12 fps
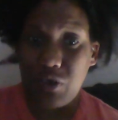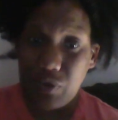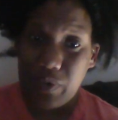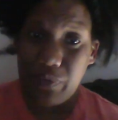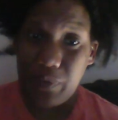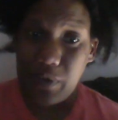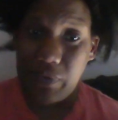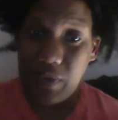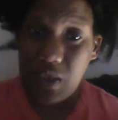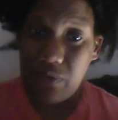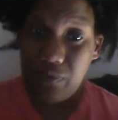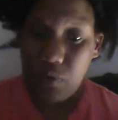
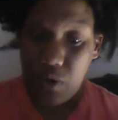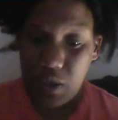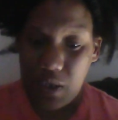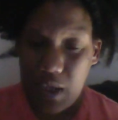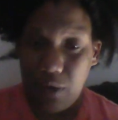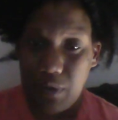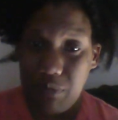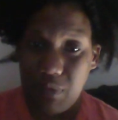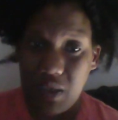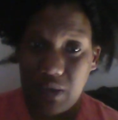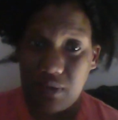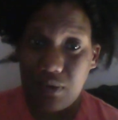University for allowing
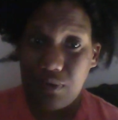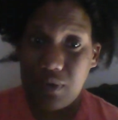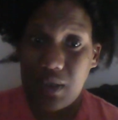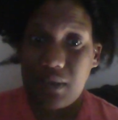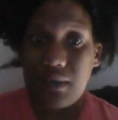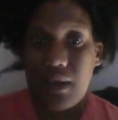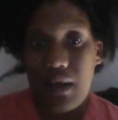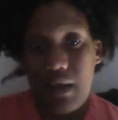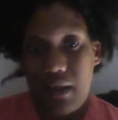me to do this.